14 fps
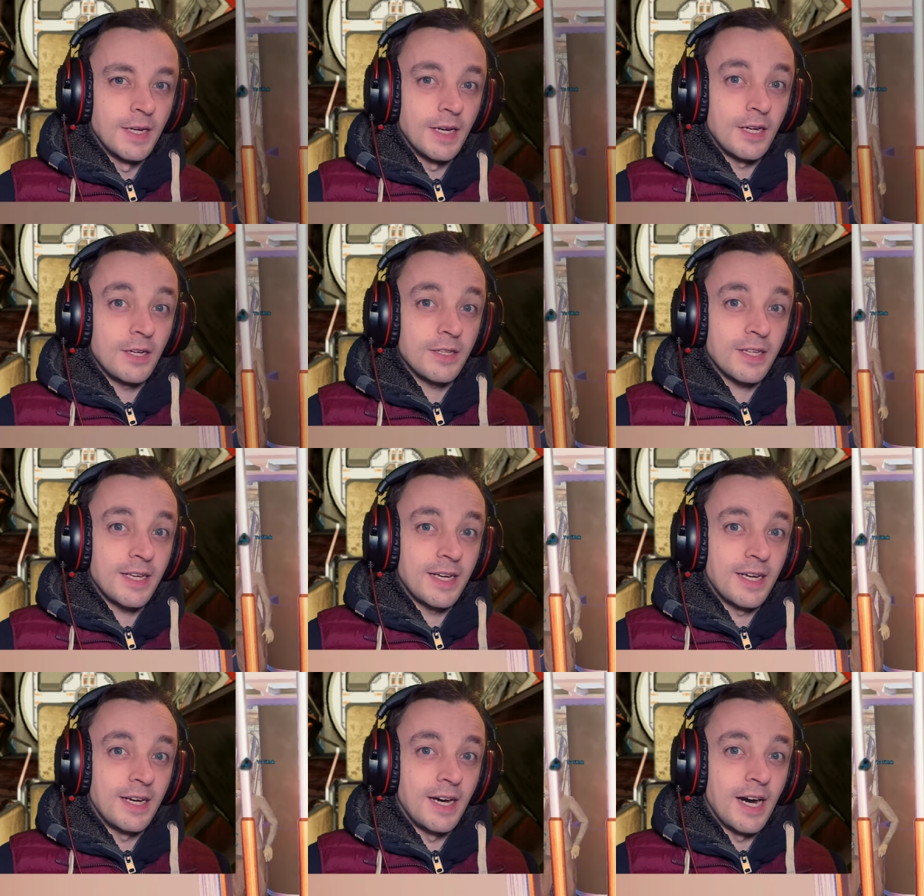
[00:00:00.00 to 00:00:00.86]
Hello
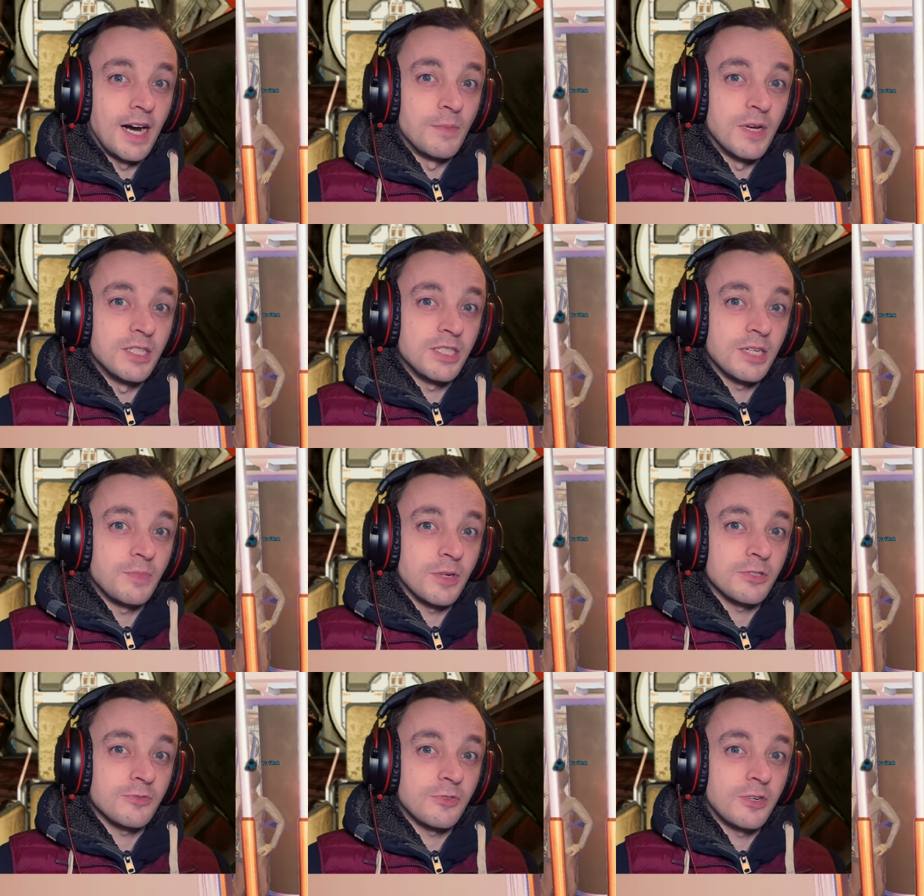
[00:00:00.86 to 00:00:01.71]
there, I'm A J
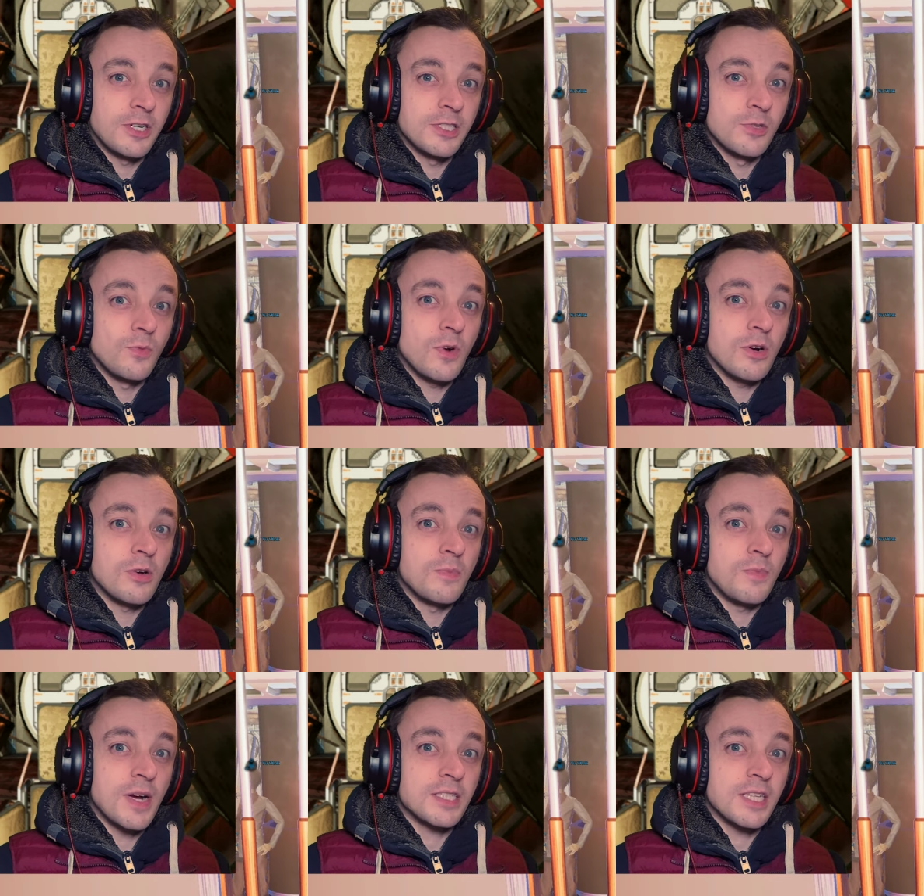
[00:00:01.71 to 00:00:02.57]
PuzzleFerret and
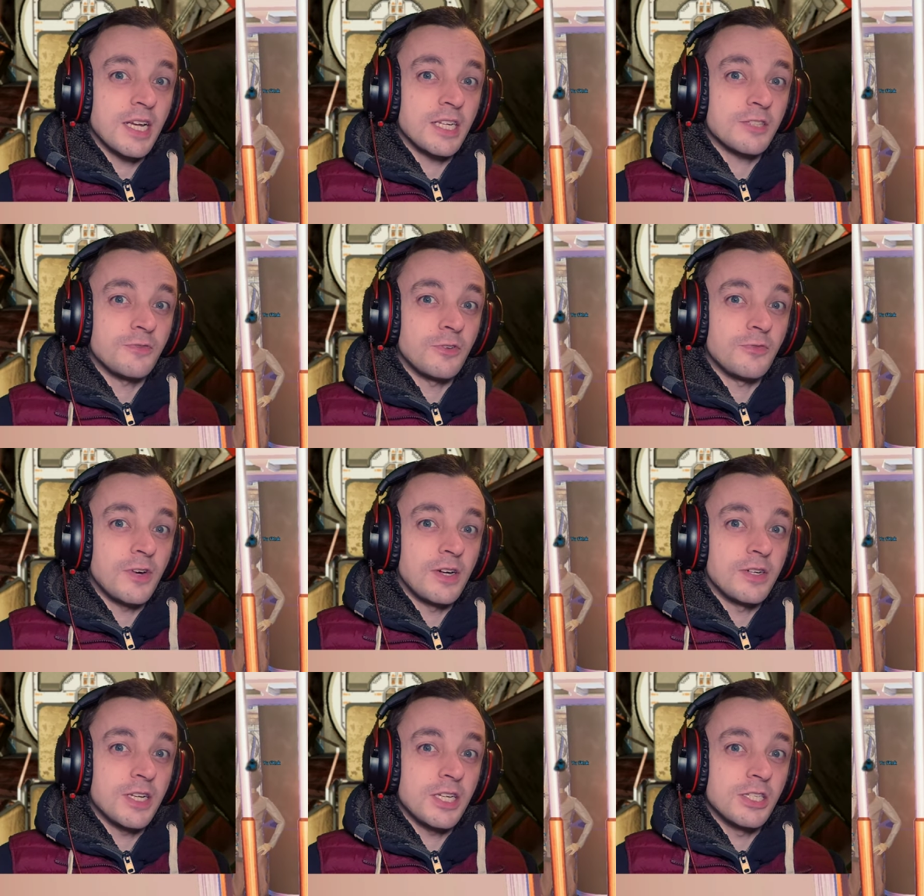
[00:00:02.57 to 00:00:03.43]
welcome back to X four
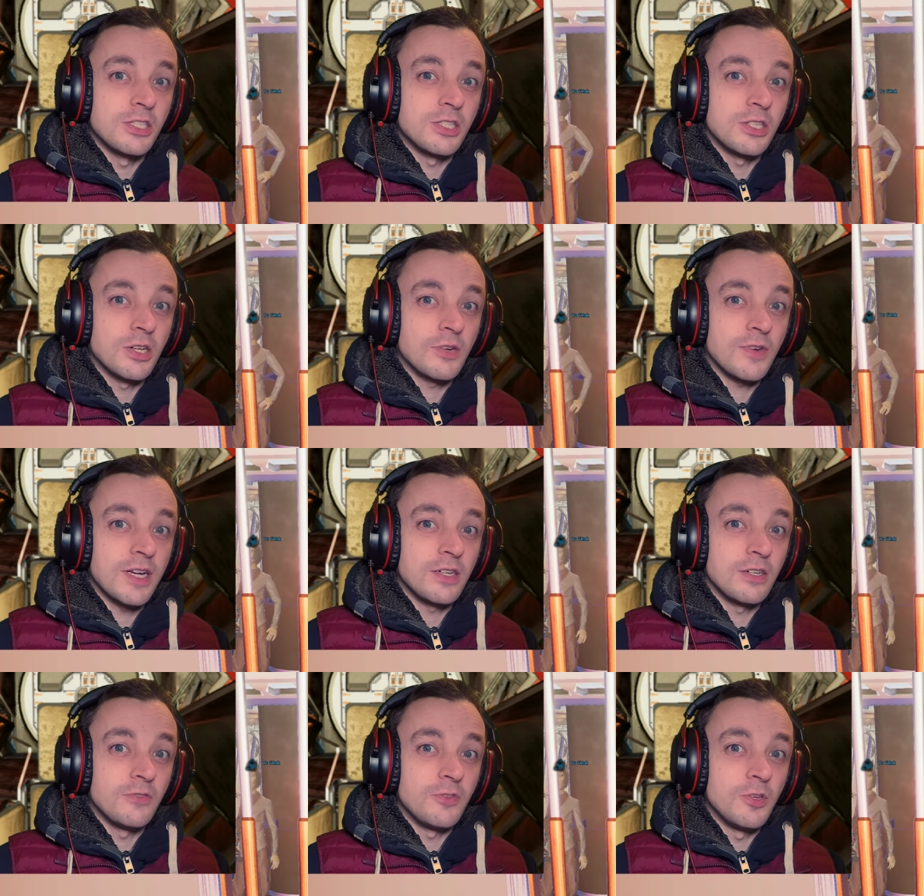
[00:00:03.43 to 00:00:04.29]
Foundations in the
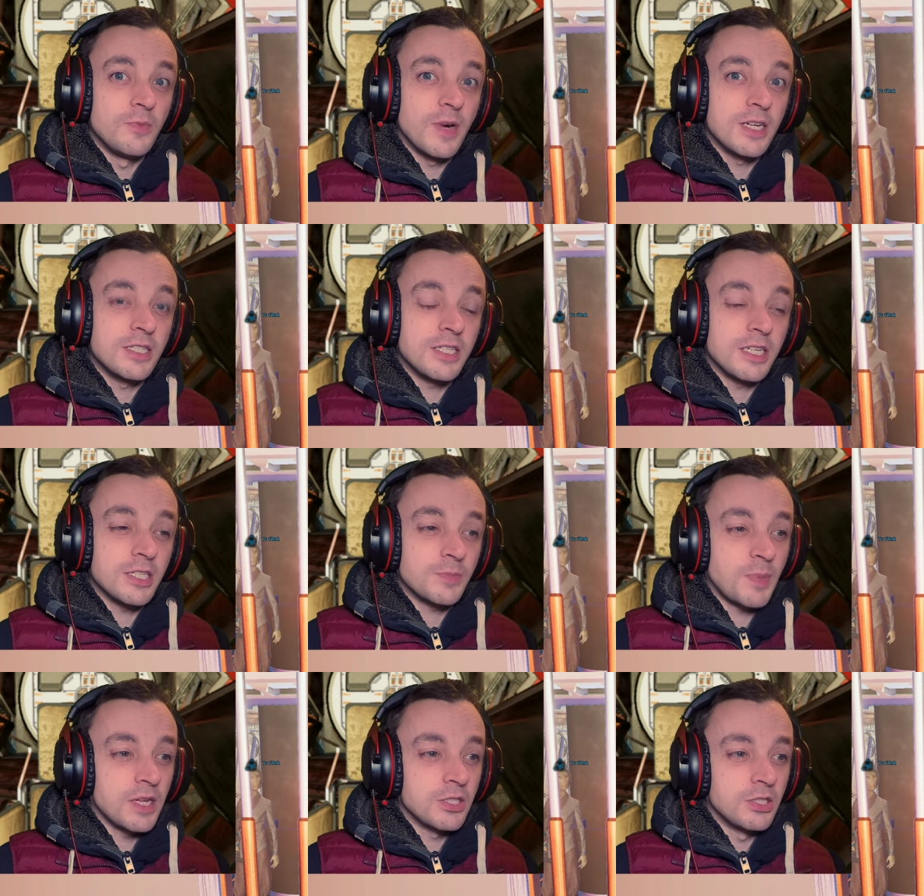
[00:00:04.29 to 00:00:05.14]
Cradle of Humanity
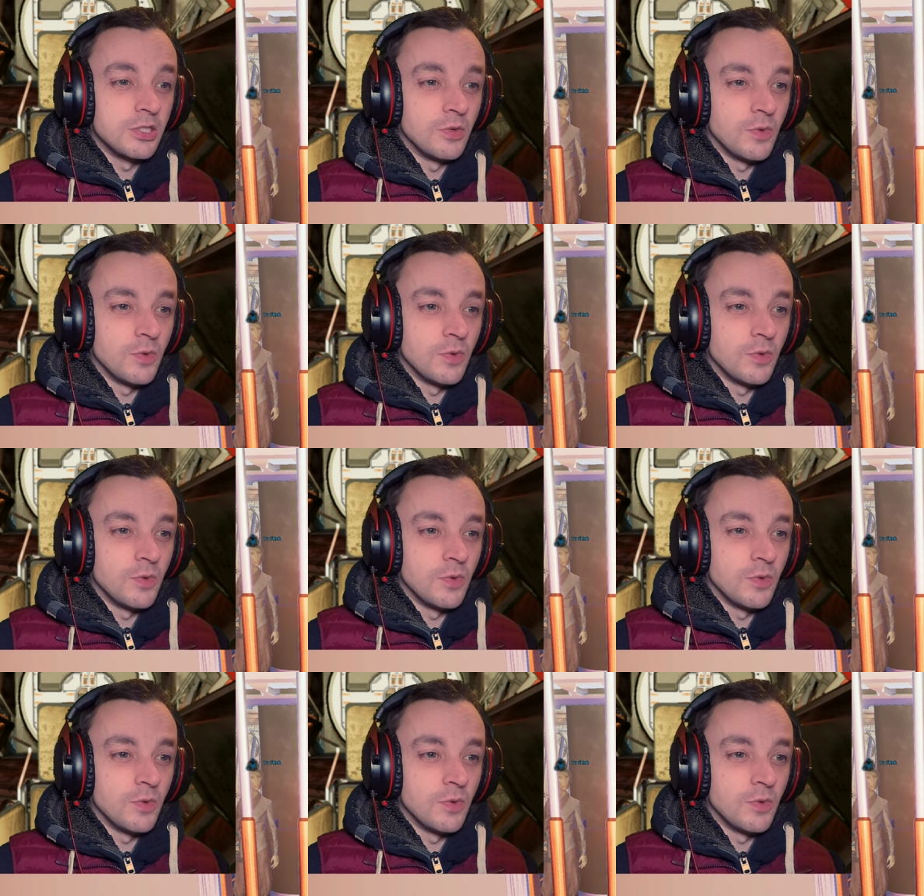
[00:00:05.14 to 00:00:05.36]
expansion